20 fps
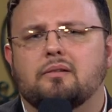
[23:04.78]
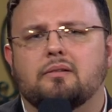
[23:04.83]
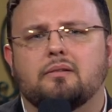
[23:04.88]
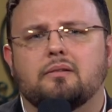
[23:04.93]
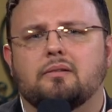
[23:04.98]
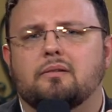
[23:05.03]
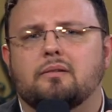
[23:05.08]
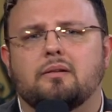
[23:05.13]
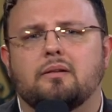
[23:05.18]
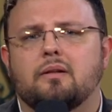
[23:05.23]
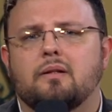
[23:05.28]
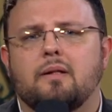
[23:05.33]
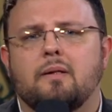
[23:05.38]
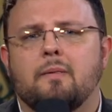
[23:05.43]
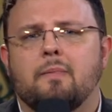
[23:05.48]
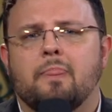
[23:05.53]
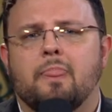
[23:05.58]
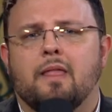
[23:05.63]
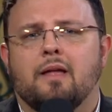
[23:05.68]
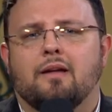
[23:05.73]

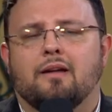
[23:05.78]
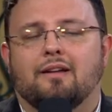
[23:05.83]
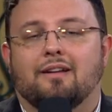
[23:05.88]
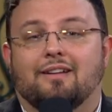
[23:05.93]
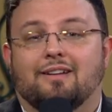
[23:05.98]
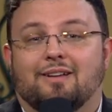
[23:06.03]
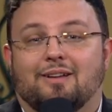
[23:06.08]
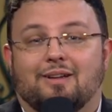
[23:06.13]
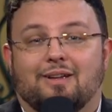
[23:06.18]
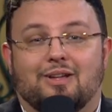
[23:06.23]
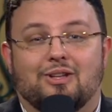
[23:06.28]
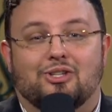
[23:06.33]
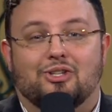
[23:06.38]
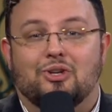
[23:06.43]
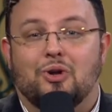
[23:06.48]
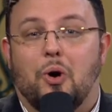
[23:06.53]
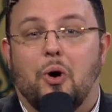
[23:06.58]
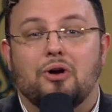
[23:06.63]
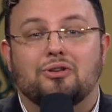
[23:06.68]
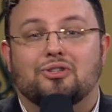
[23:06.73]
It's
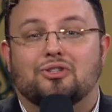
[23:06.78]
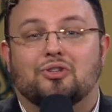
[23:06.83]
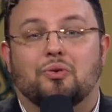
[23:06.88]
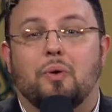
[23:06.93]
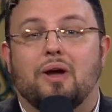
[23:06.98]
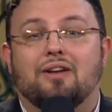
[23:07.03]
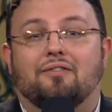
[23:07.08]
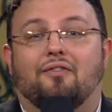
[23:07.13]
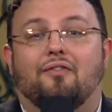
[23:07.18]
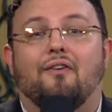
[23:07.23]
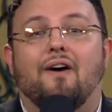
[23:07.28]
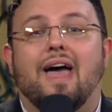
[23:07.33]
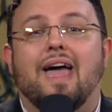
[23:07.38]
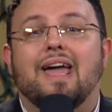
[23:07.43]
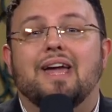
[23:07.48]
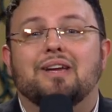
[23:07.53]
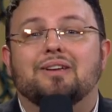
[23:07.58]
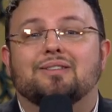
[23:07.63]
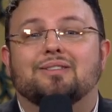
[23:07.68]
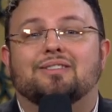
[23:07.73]
your sweet
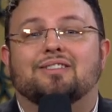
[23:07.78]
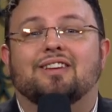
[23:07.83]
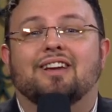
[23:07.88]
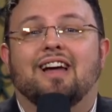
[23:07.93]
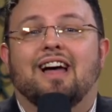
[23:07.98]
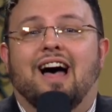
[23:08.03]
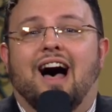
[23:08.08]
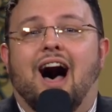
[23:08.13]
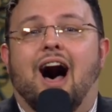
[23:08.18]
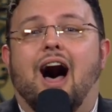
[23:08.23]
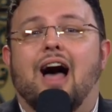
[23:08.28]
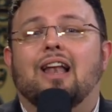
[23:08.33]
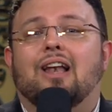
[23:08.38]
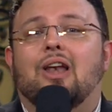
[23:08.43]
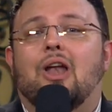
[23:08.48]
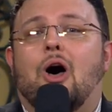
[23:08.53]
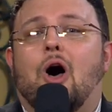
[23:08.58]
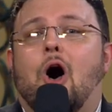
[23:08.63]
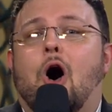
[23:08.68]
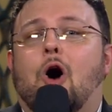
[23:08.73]
face I
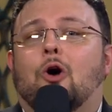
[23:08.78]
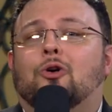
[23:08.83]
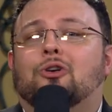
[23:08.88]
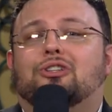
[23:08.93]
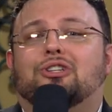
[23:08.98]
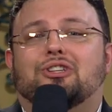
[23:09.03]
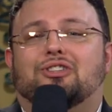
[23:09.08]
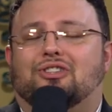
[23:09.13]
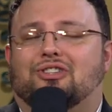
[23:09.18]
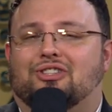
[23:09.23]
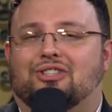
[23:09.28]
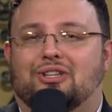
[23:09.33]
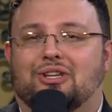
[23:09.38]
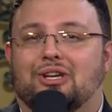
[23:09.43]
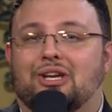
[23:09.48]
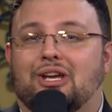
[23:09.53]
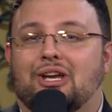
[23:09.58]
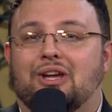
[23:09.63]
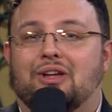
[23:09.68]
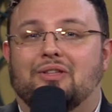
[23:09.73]
long to
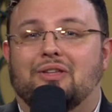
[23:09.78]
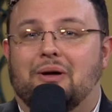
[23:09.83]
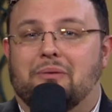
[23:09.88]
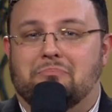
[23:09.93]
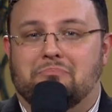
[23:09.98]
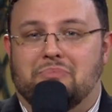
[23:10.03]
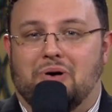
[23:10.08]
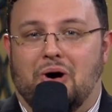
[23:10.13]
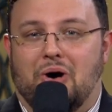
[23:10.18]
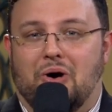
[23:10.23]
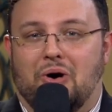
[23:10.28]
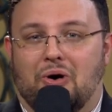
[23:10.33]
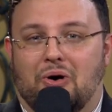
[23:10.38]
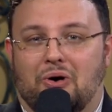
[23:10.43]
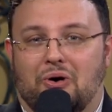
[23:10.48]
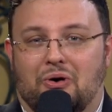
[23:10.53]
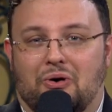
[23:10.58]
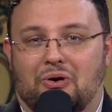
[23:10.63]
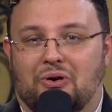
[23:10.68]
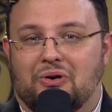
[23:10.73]
see the
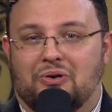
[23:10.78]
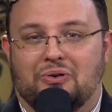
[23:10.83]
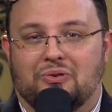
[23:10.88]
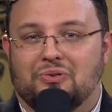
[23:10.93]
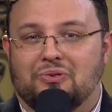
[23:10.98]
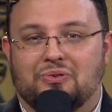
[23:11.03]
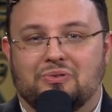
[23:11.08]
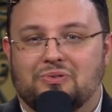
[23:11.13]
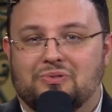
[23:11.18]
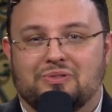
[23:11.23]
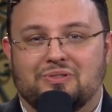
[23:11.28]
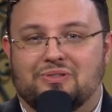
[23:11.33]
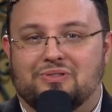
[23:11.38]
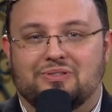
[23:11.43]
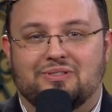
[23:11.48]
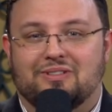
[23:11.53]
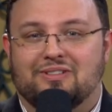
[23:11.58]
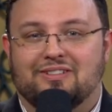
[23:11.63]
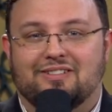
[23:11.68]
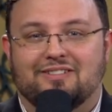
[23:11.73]

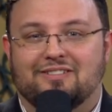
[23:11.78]
most.